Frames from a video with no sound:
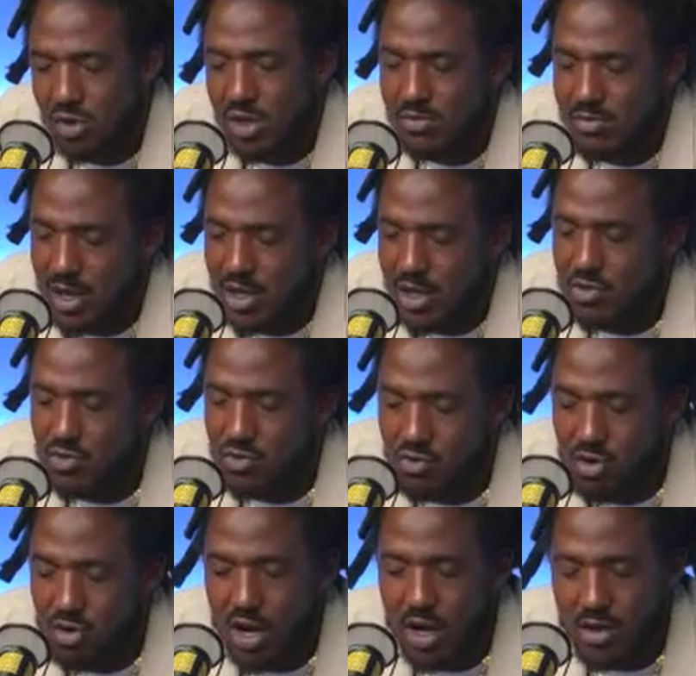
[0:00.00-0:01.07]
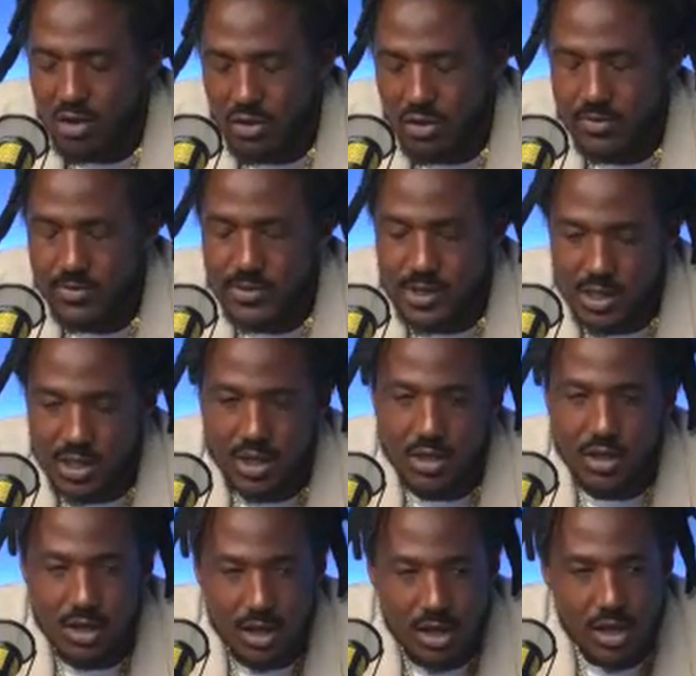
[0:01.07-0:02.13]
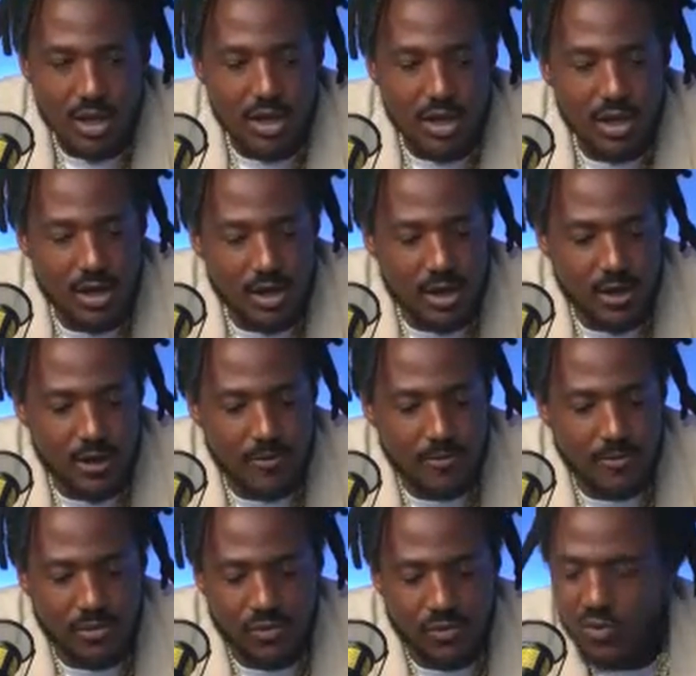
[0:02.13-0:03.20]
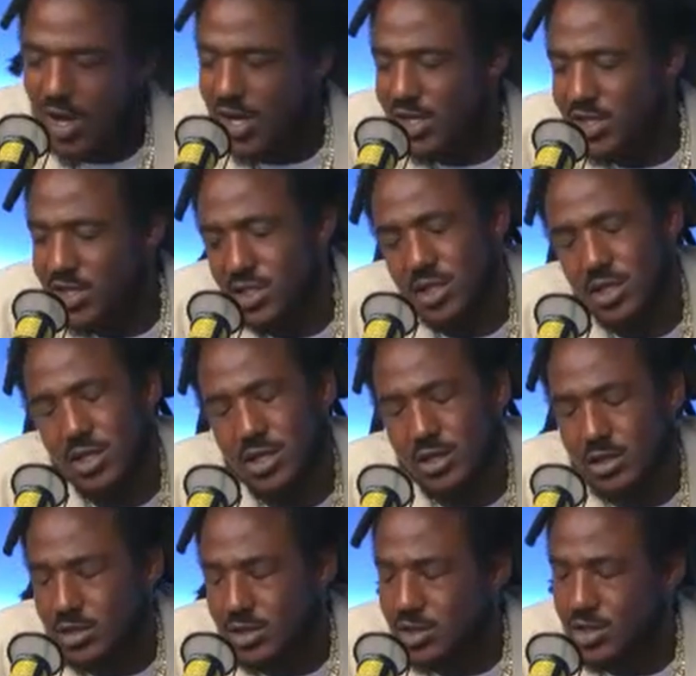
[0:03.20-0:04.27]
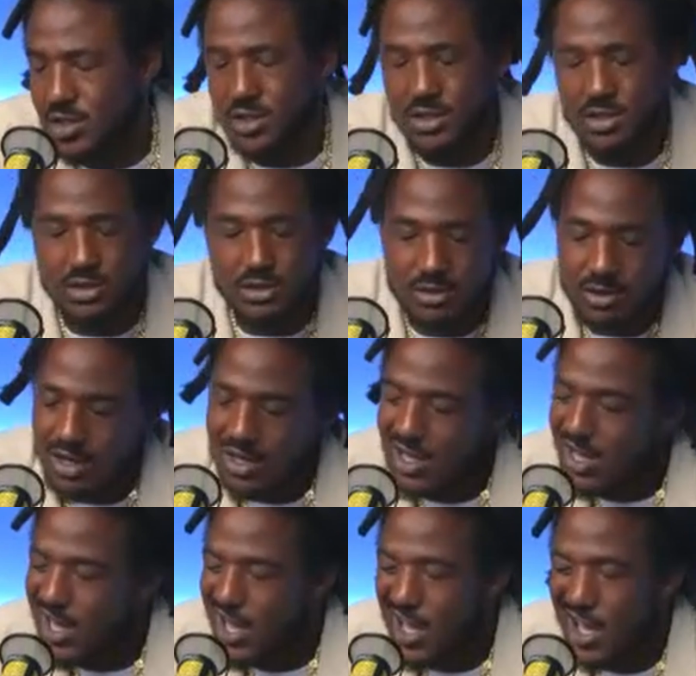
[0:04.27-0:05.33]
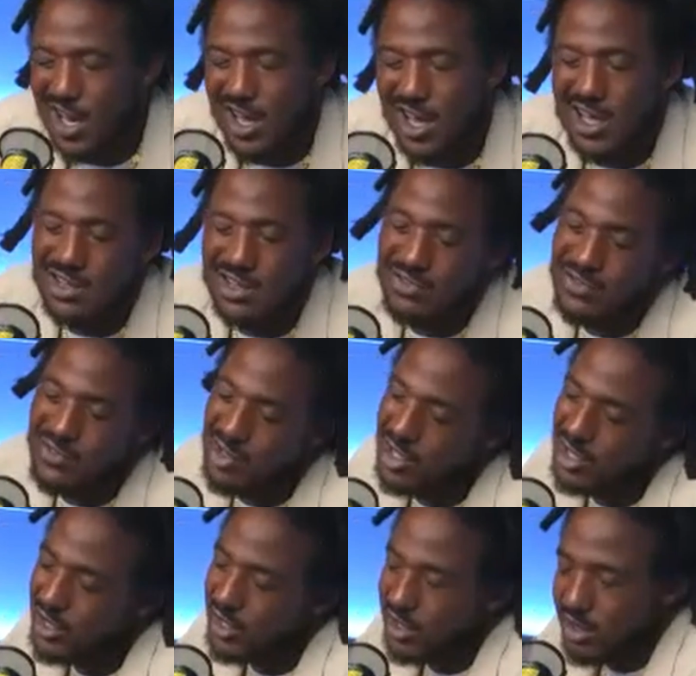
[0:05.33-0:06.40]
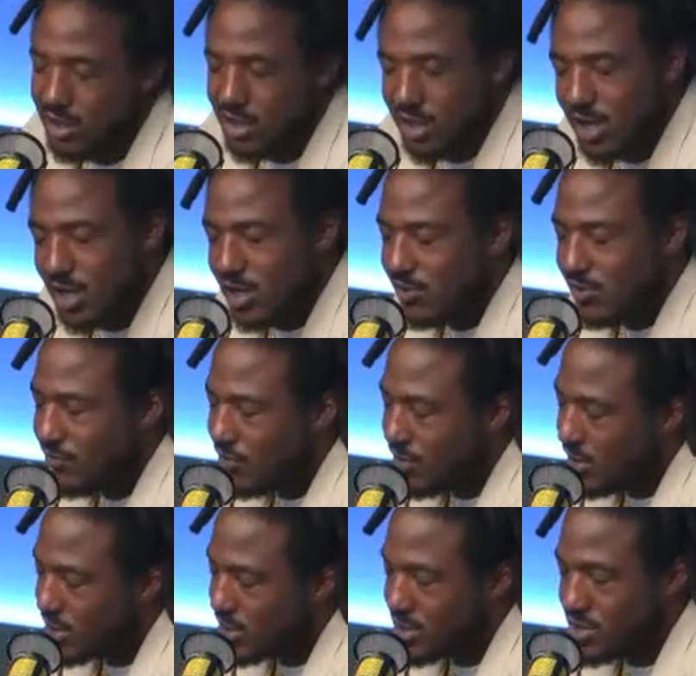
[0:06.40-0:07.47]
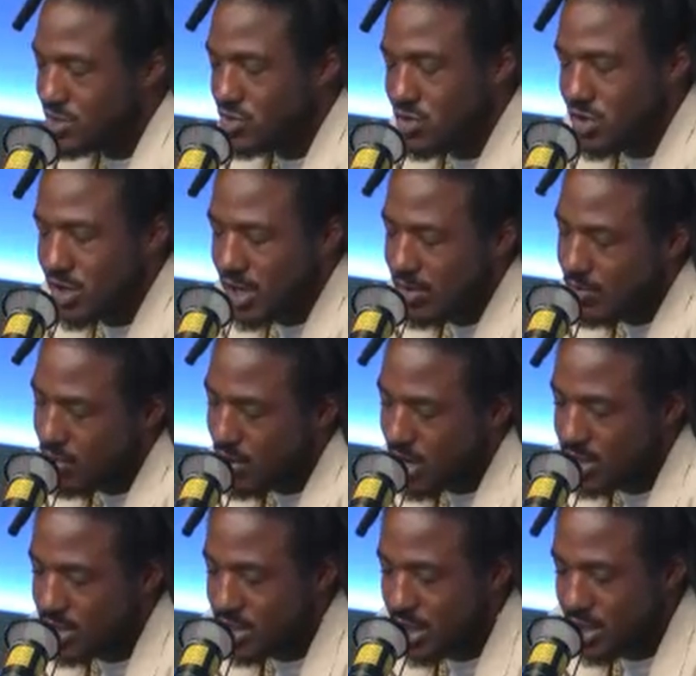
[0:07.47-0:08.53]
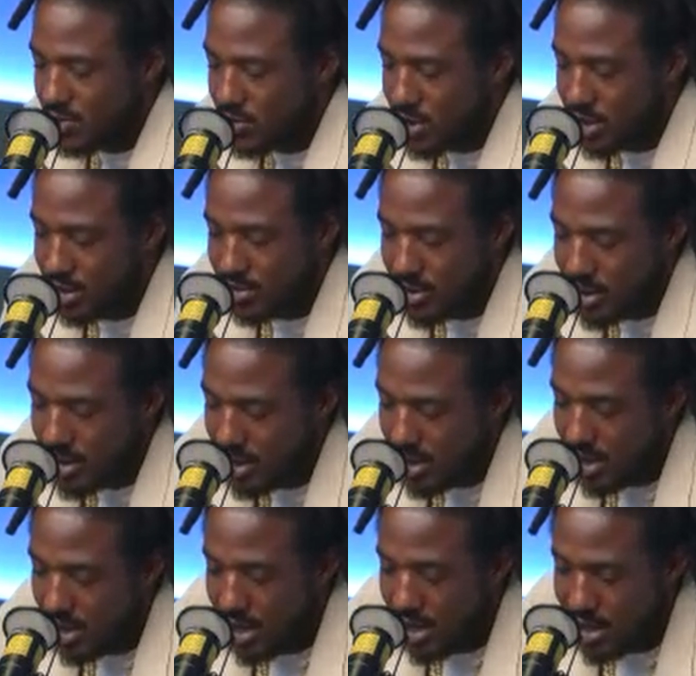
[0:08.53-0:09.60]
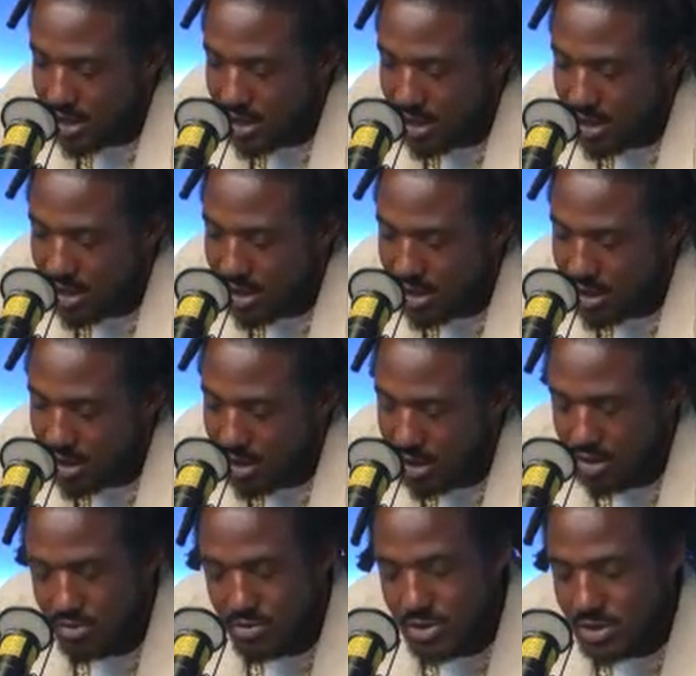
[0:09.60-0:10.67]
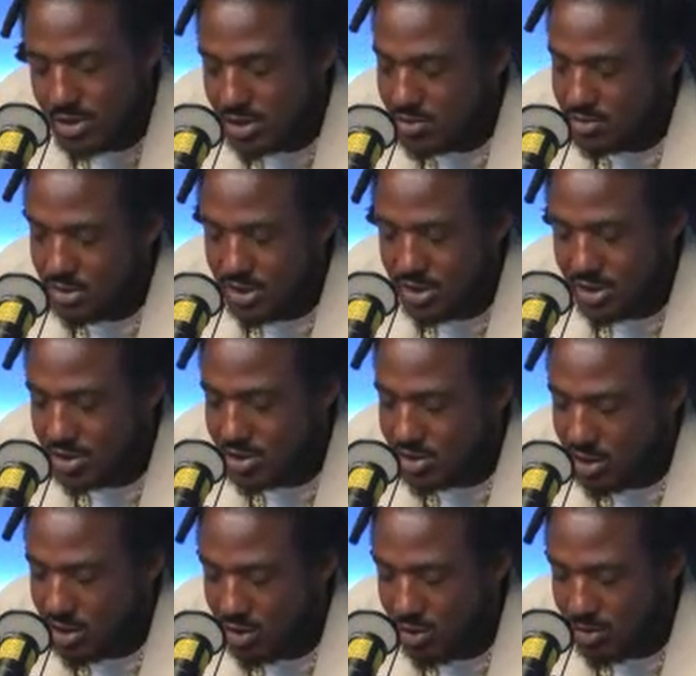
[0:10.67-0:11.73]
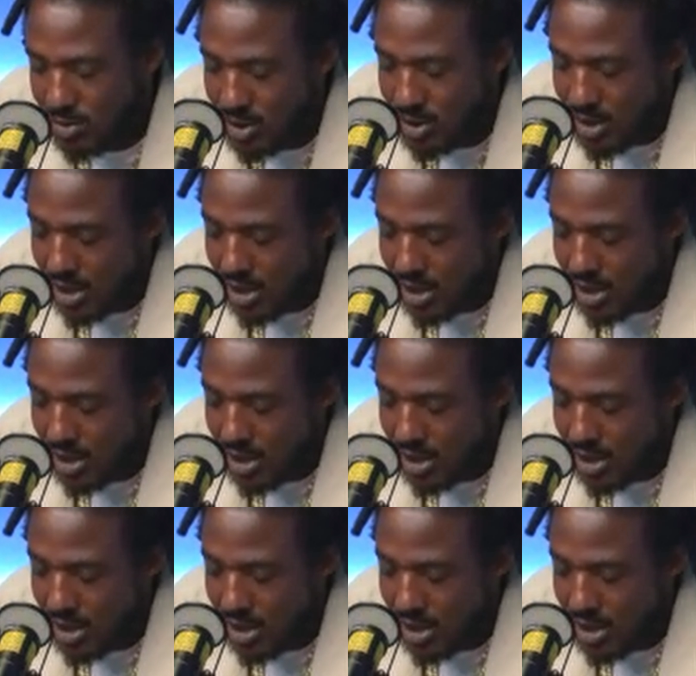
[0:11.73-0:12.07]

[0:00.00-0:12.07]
He make you growl, you know what I'm saying? YG, Jizzle, had hella fun. Hella fun just doing that project with him. And it was just dope.